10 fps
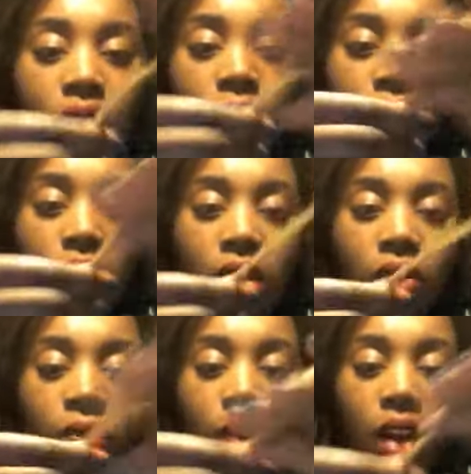I'm just going to
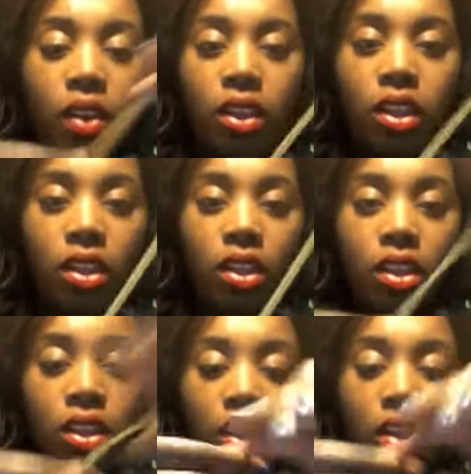follow this
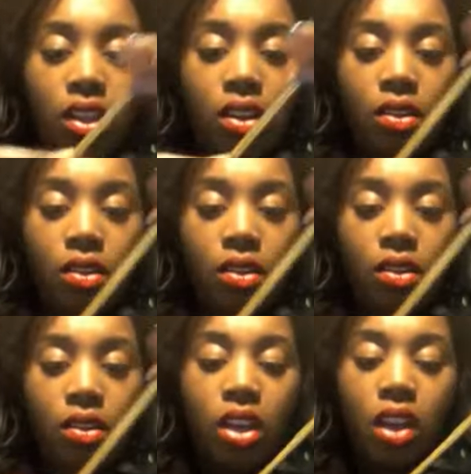
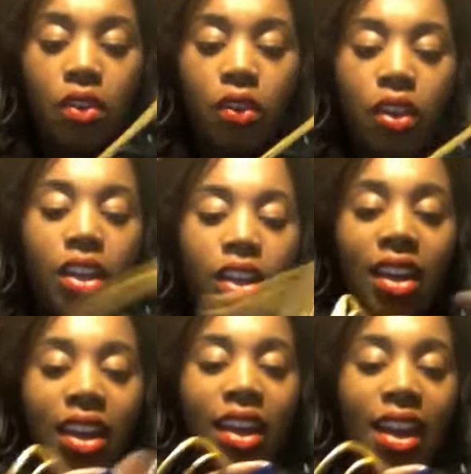pretty carefully
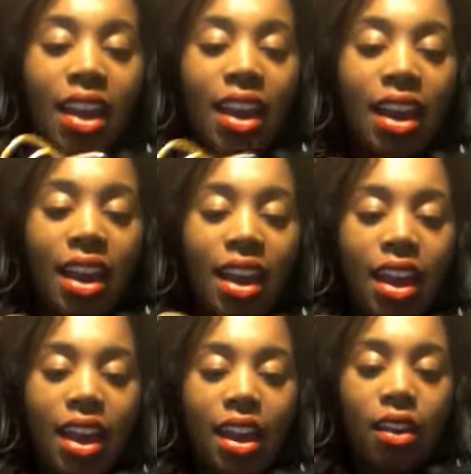
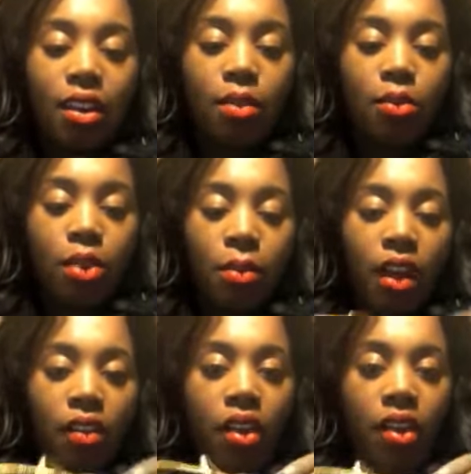and bring it
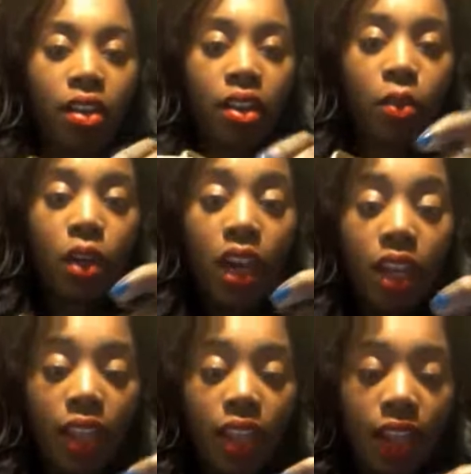back around. And then we'll
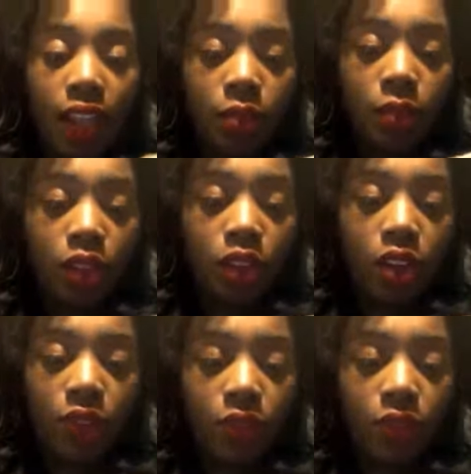cut that last piece off.